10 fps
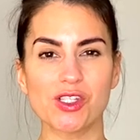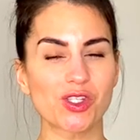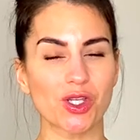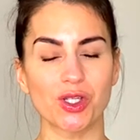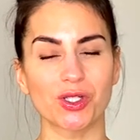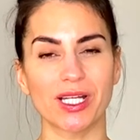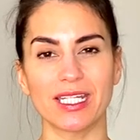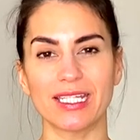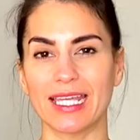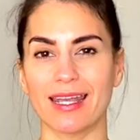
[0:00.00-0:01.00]
so you're
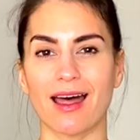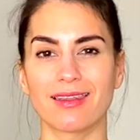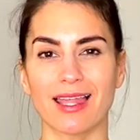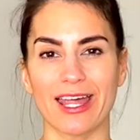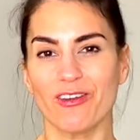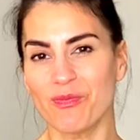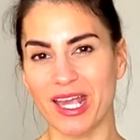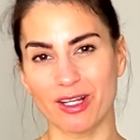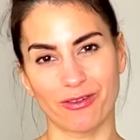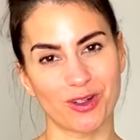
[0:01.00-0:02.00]
gonna get a lot of
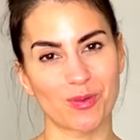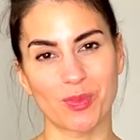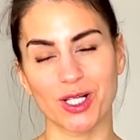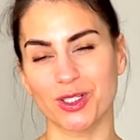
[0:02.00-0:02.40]
bang for your buck.